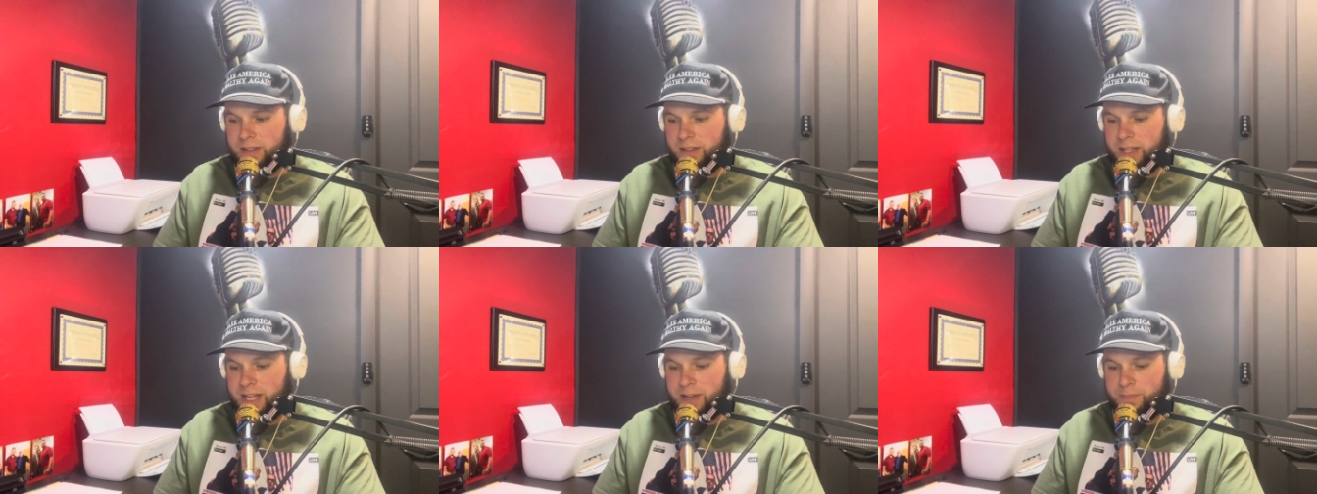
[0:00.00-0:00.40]

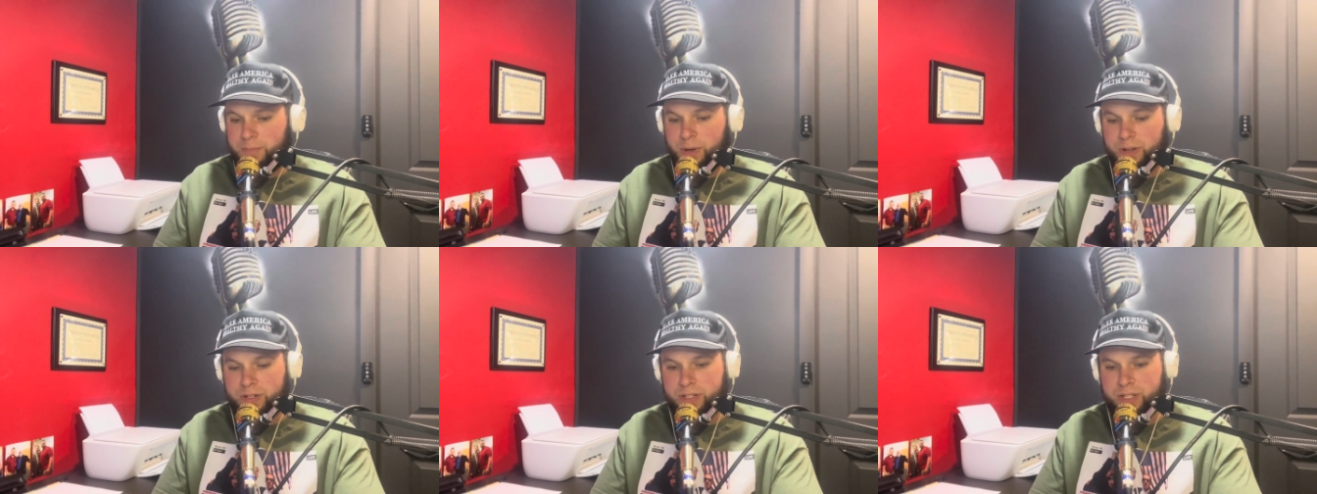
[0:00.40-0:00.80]
that
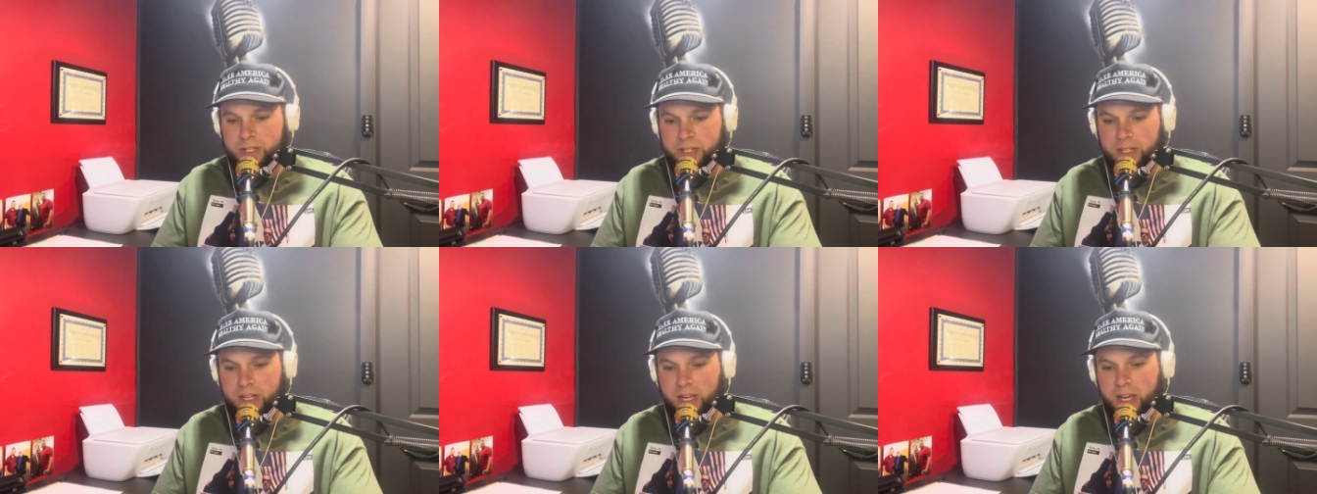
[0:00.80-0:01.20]

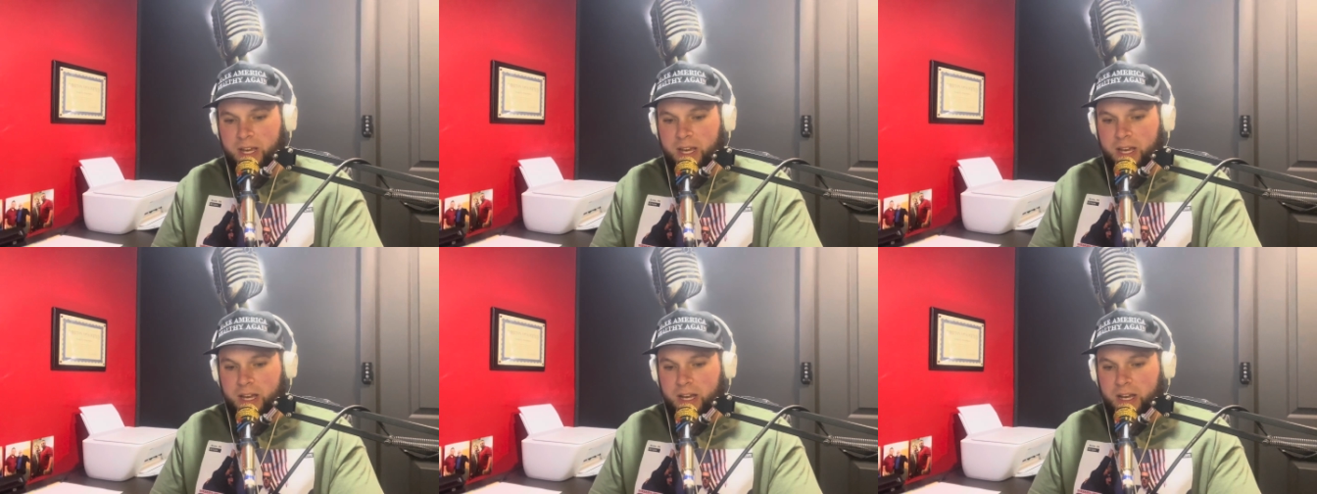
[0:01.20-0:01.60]
person
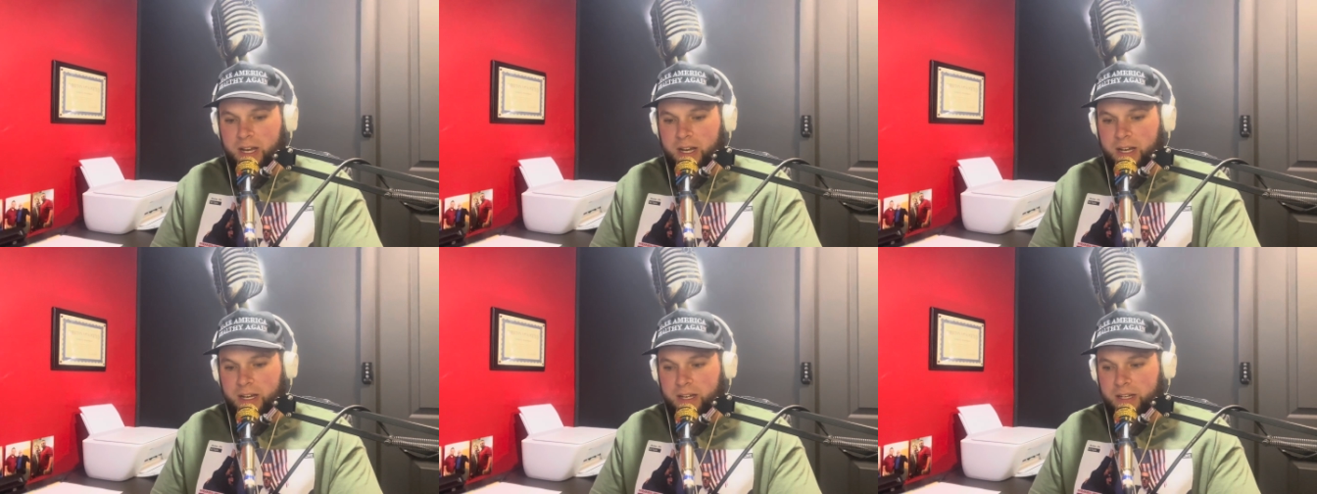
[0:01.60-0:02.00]

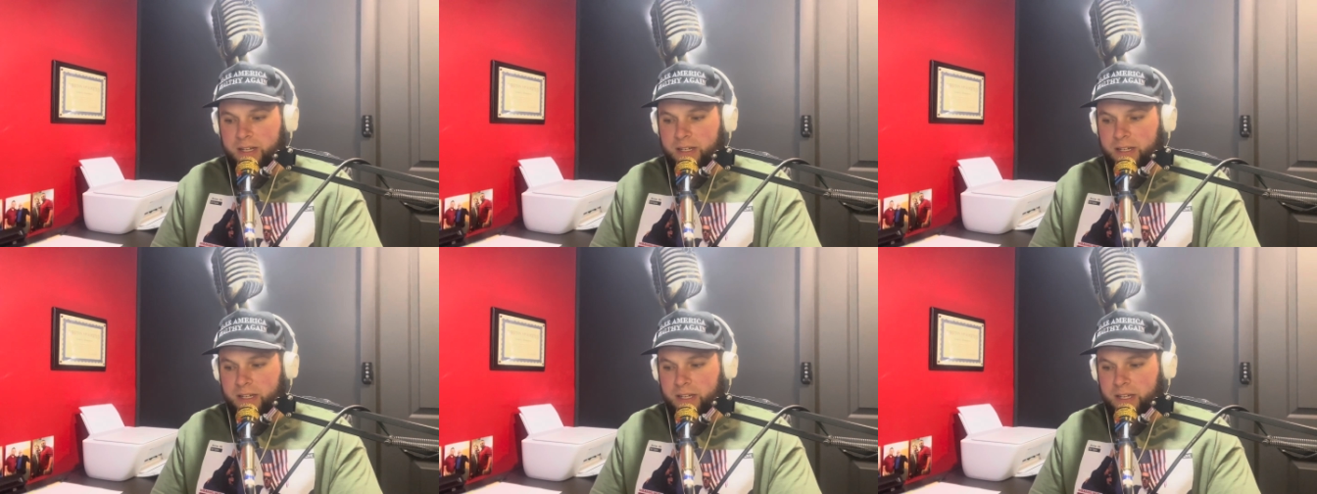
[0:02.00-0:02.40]
uh
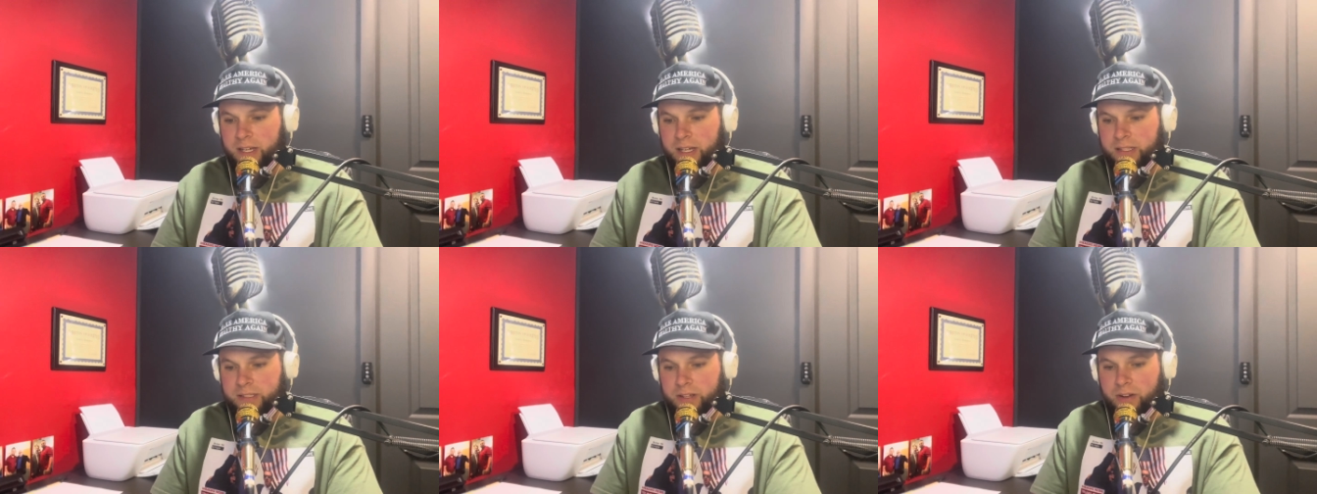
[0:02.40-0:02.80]

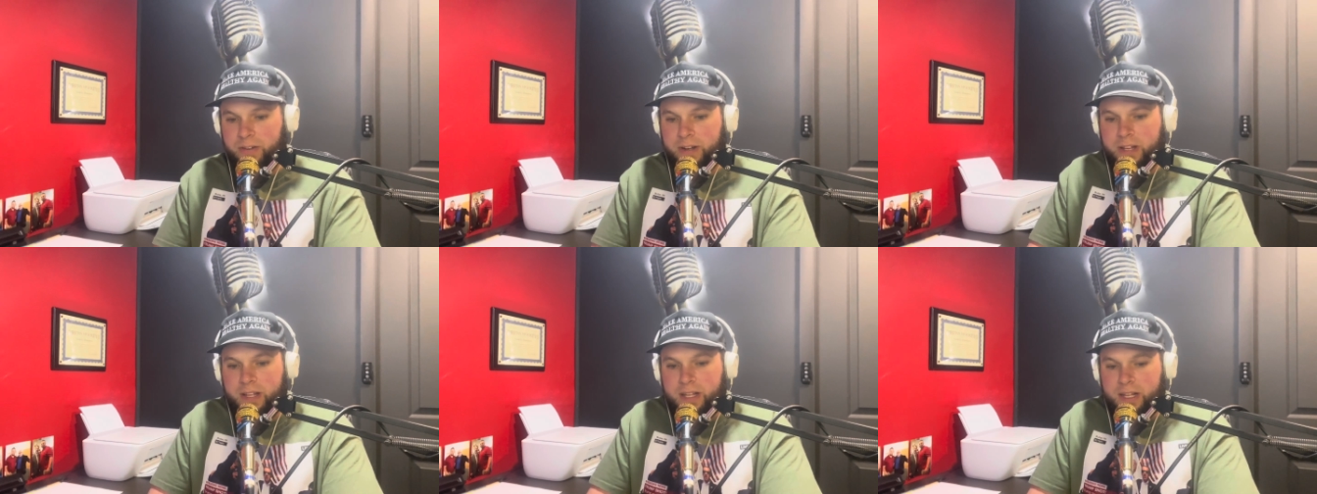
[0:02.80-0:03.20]
it's
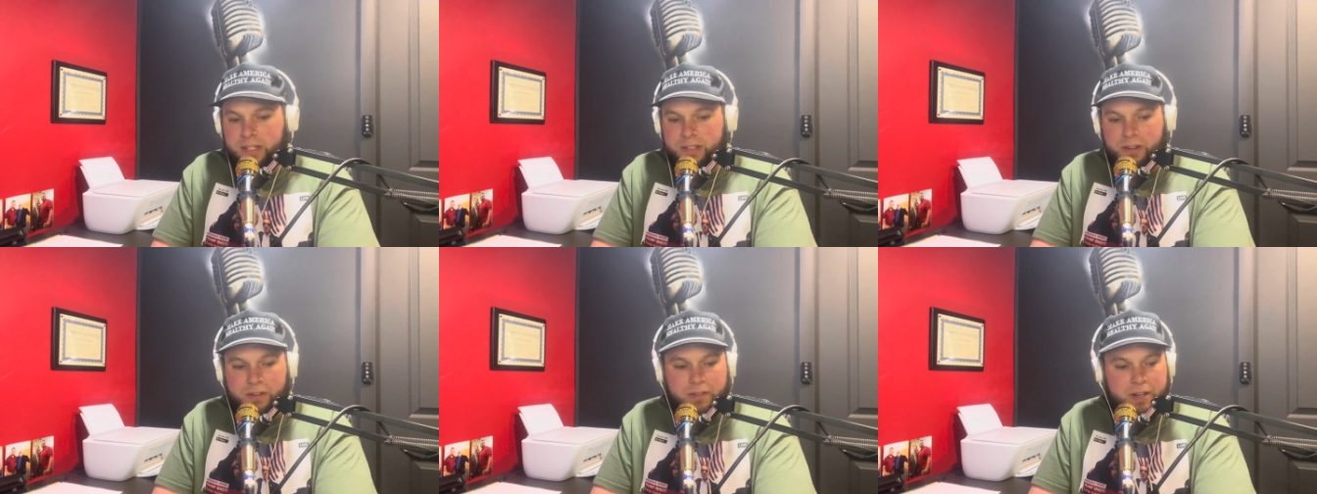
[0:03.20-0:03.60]
already
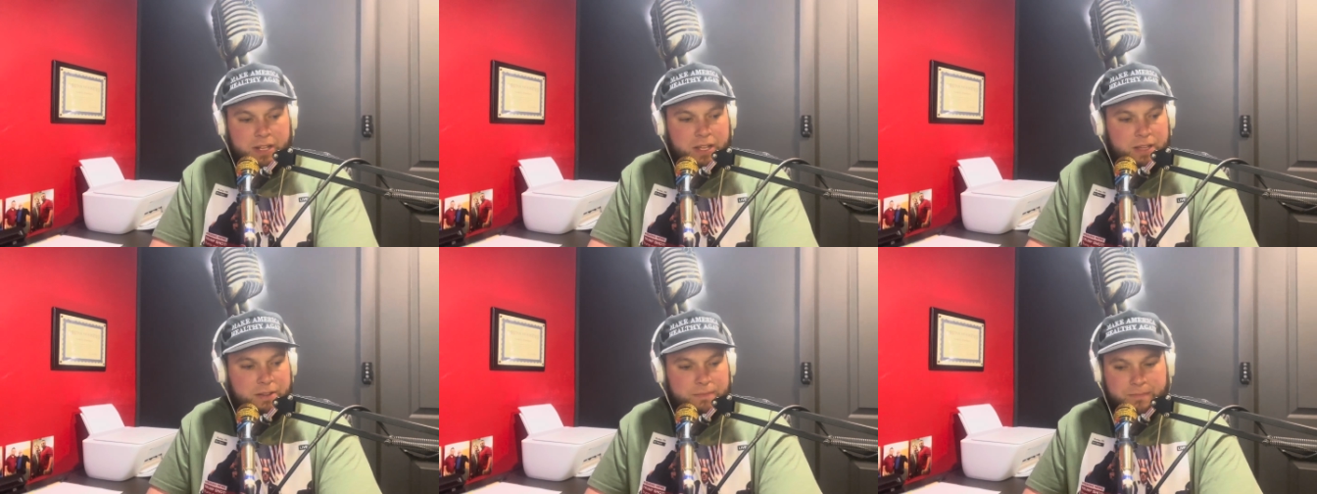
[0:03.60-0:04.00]
it's
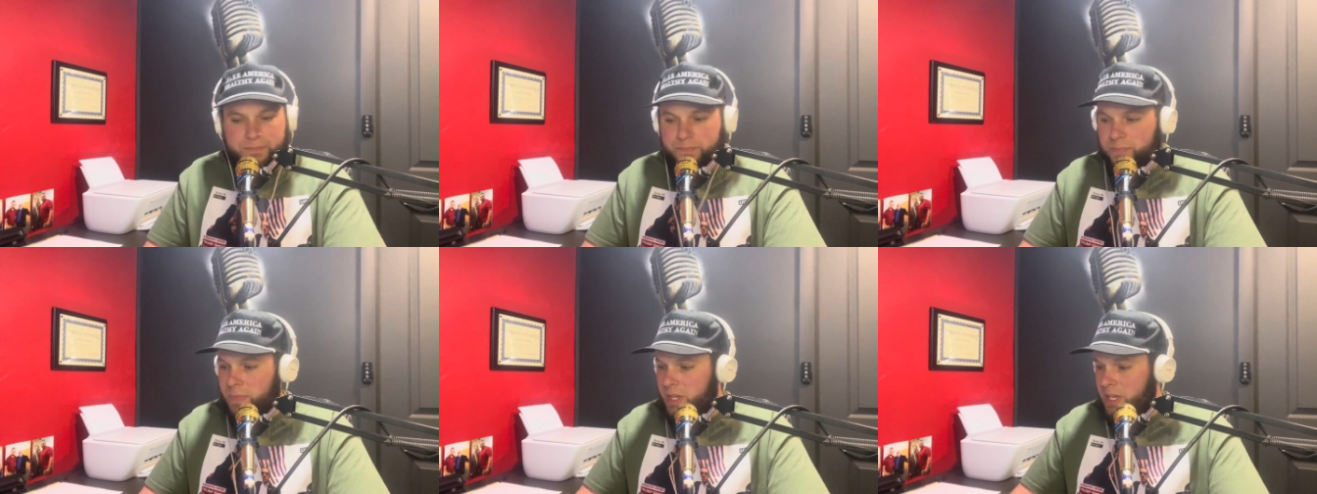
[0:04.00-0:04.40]
already
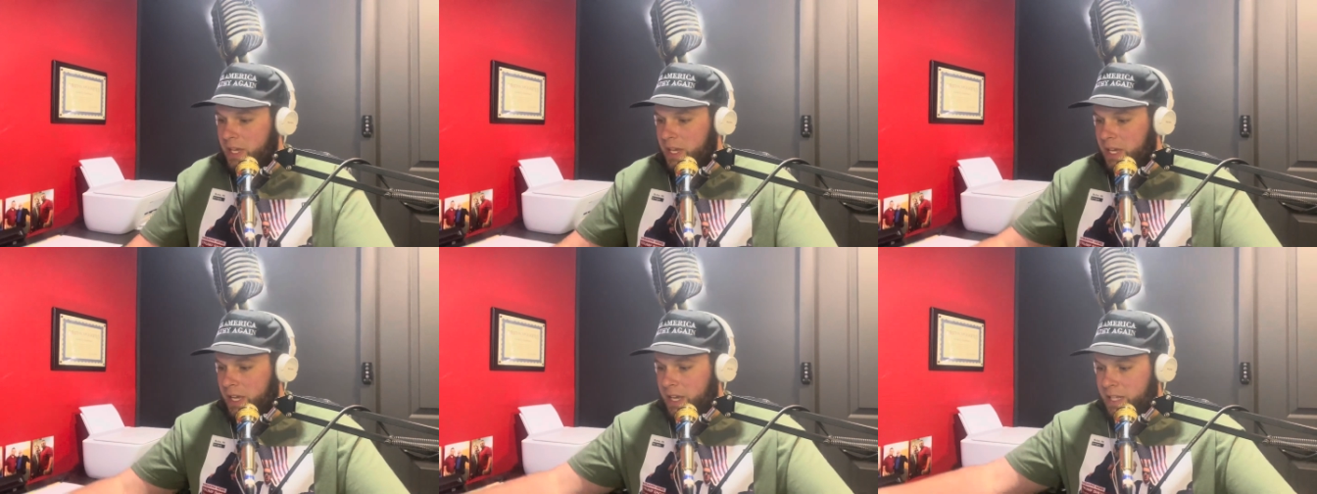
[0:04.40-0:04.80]

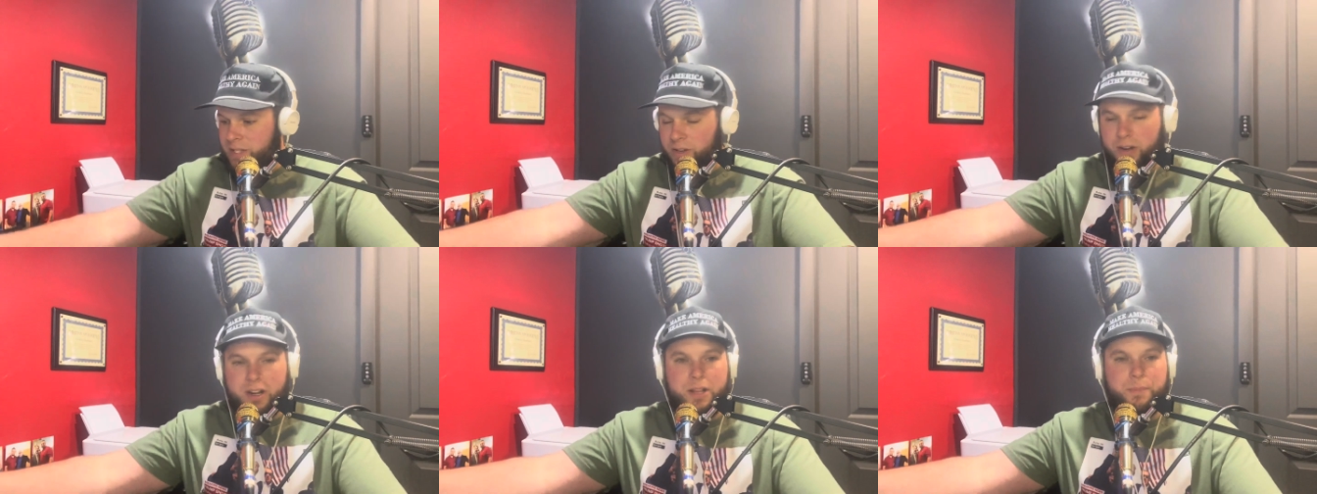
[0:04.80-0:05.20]
it's
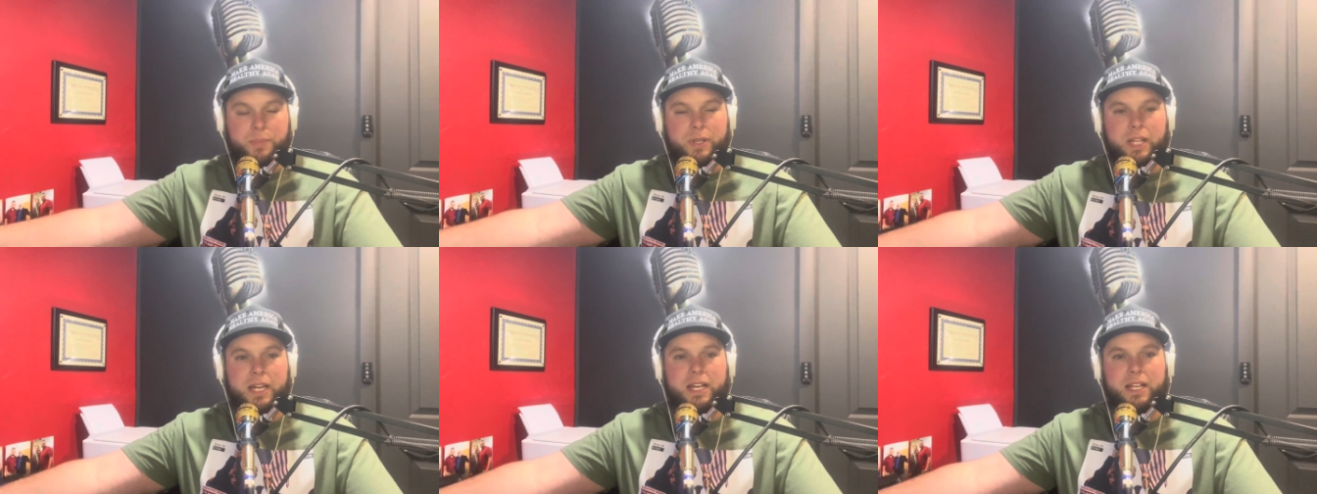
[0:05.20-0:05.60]
already
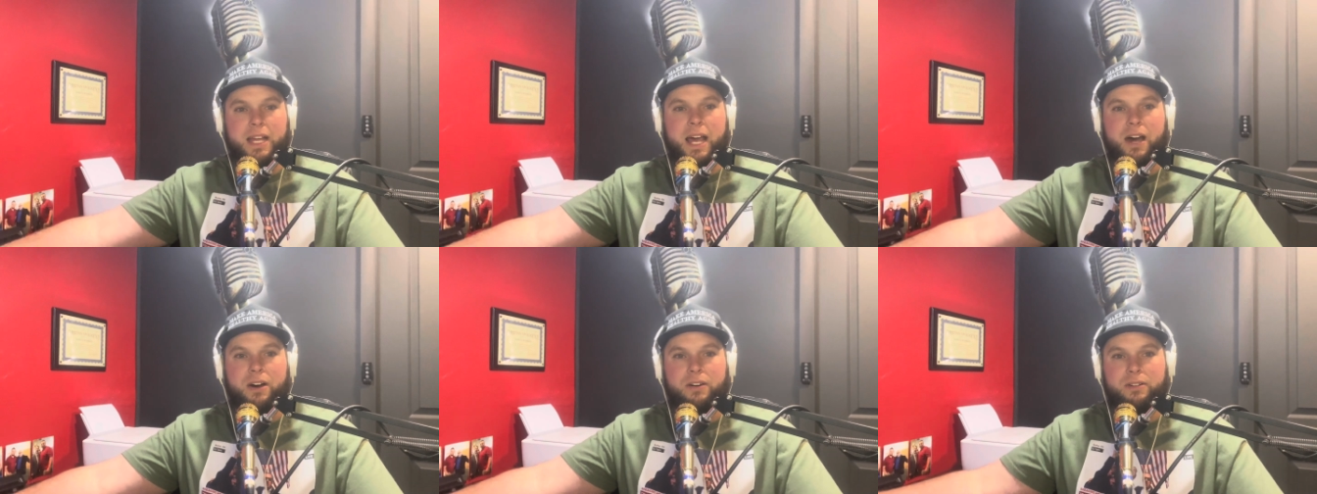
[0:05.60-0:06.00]
planned
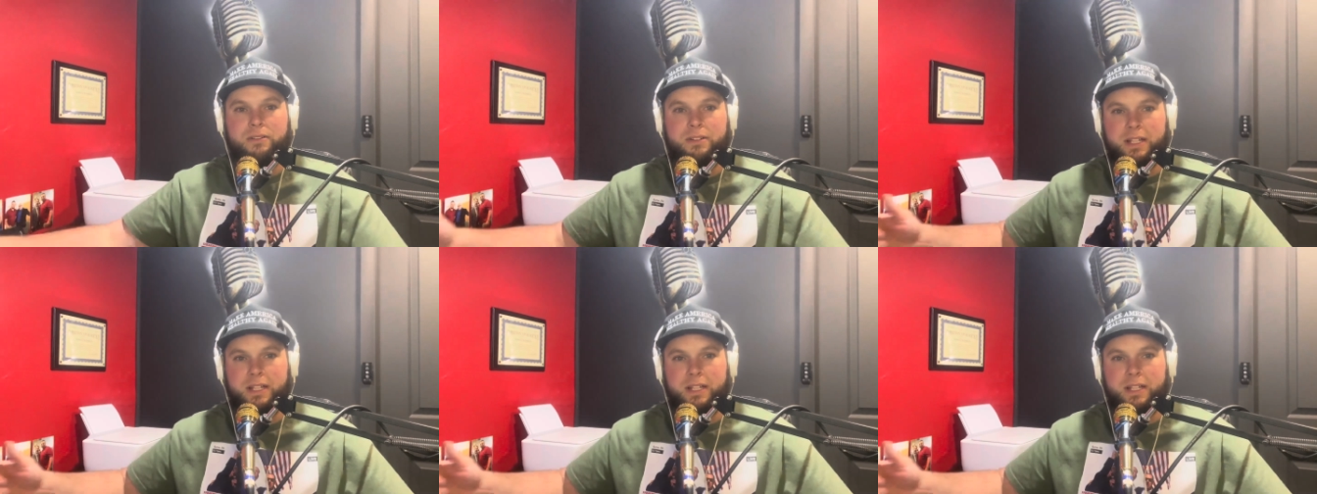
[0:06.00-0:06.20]
out.